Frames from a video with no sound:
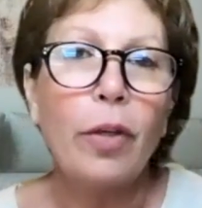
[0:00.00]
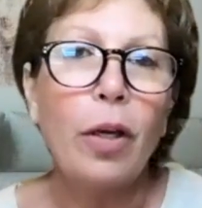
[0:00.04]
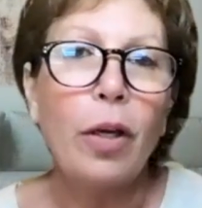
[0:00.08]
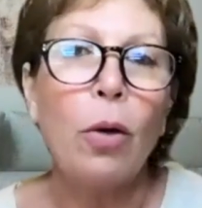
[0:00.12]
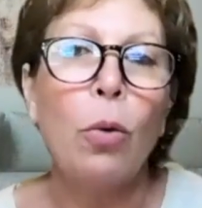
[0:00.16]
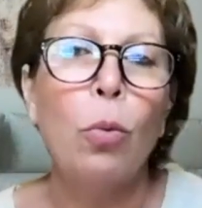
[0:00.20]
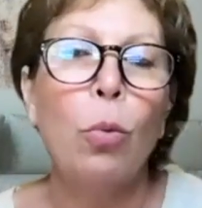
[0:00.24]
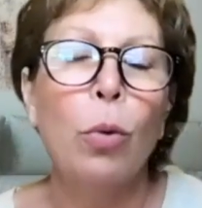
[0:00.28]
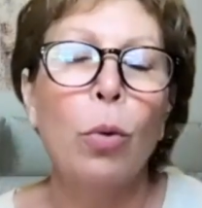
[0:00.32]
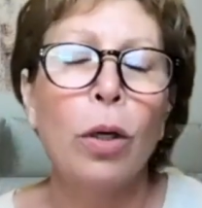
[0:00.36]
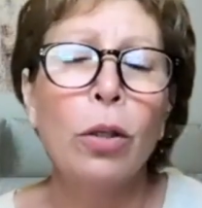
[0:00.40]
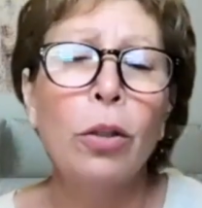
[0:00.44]

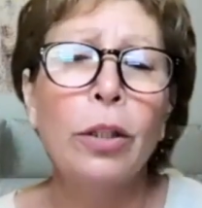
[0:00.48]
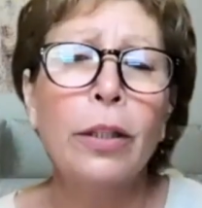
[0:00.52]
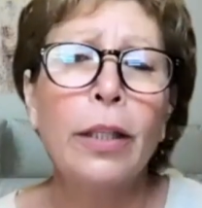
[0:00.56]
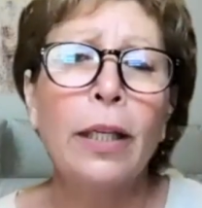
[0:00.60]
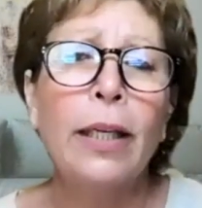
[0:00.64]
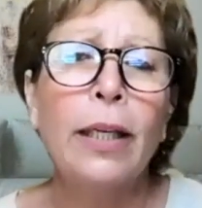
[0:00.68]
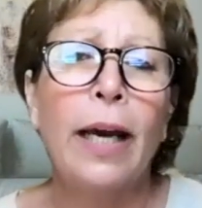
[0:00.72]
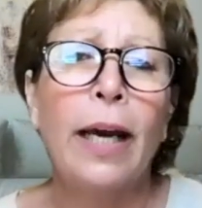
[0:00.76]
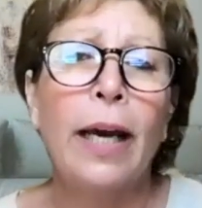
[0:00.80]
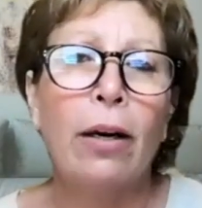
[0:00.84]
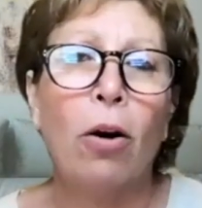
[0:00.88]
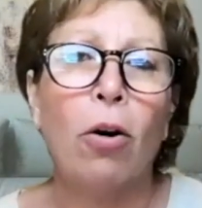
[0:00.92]
we're
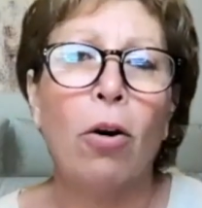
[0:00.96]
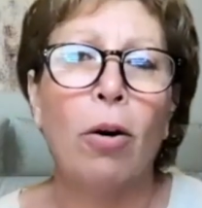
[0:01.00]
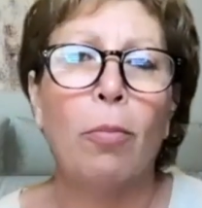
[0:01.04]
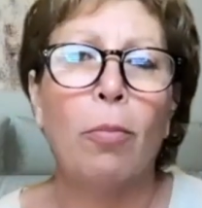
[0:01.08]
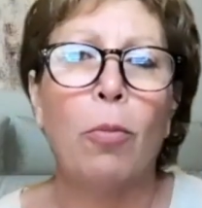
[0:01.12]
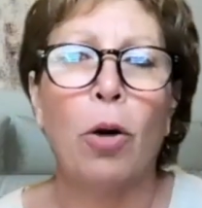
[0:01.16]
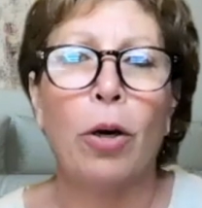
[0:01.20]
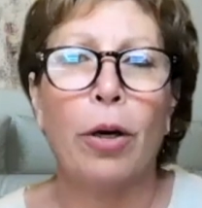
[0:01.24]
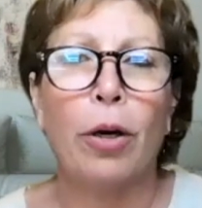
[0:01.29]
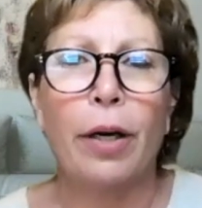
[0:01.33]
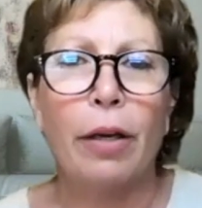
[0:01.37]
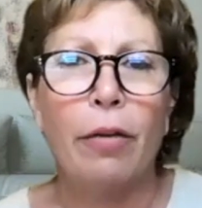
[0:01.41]
looking at art
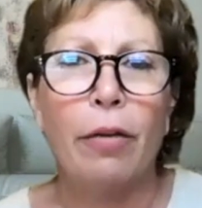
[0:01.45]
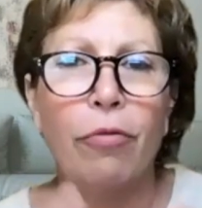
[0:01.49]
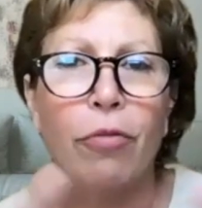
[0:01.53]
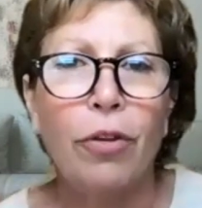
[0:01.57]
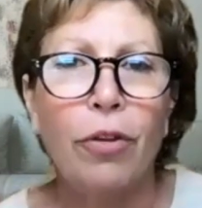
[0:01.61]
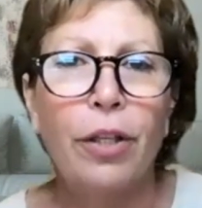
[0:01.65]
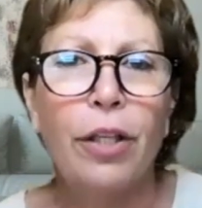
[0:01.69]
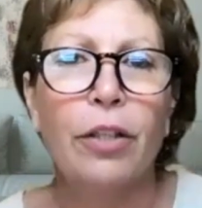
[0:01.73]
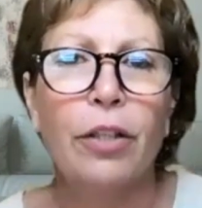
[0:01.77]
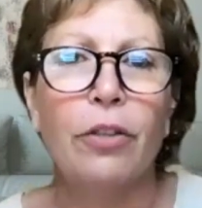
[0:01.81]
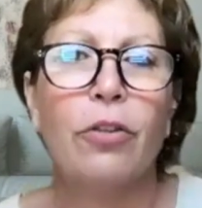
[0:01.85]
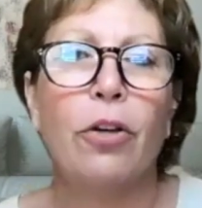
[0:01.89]
marketing for
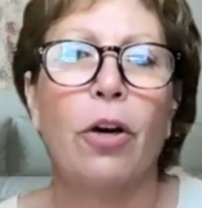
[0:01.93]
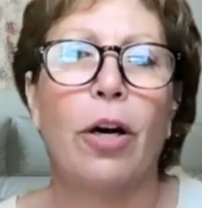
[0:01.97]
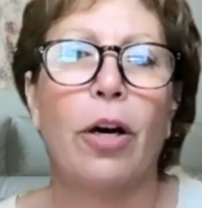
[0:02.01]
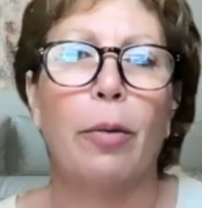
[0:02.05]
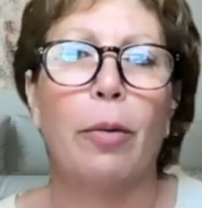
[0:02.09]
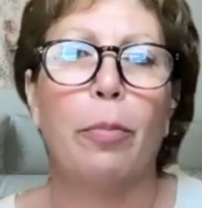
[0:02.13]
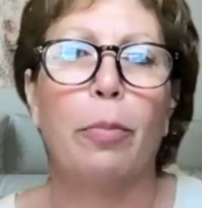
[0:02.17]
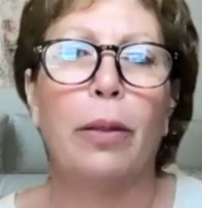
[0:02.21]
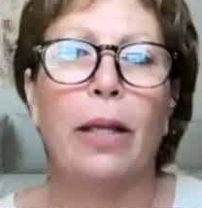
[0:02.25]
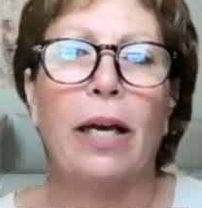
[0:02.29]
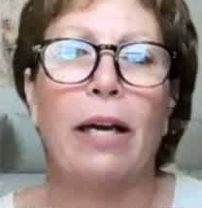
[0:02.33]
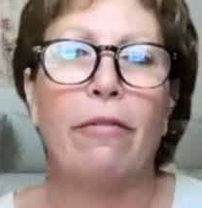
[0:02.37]
the entire
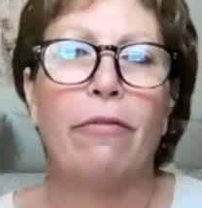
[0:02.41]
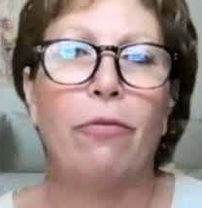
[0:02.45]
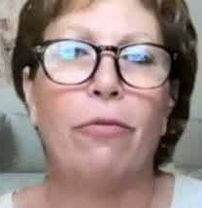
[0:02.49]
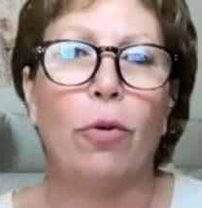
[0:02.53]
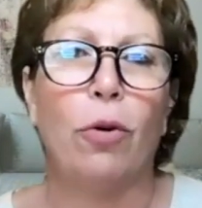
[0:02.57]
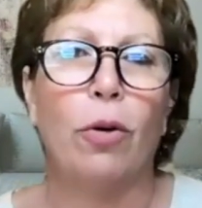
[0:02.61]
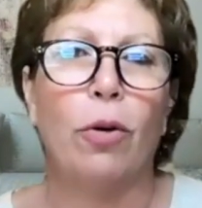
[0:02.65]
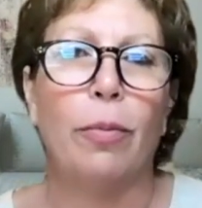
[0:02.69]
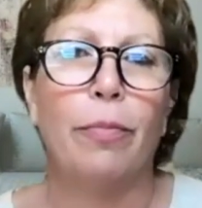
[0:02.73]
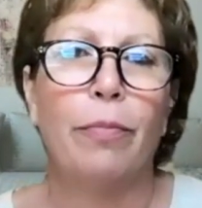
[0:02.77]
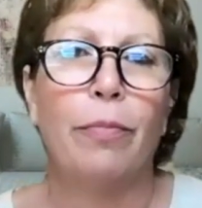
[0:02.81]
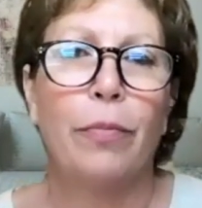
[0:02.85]

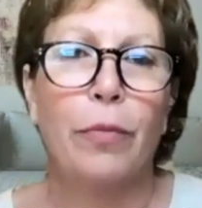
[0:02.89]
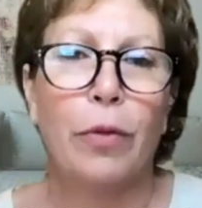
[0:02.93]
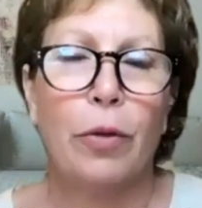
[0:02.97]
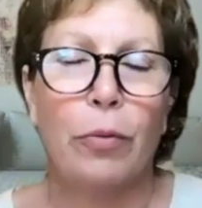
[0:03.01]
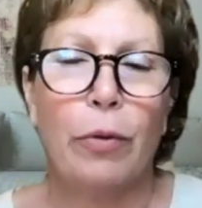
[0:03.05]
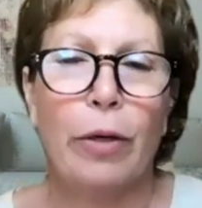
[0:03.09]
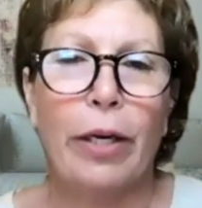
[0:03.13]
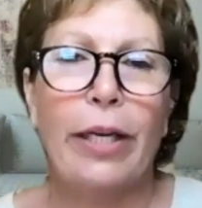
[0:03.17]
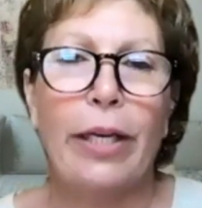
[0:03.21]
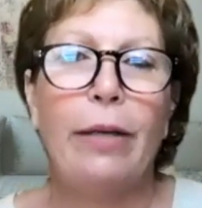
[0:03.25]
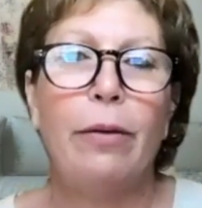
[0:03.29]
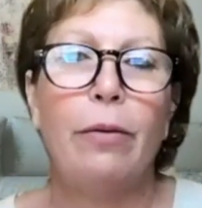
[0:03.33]
platform,
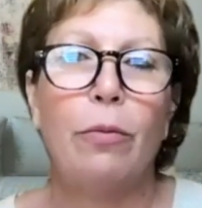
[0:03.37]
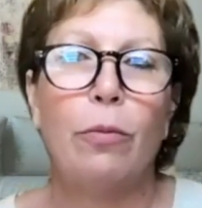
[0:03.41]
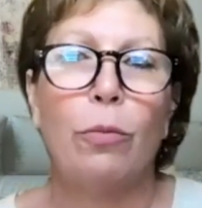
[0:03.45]
right?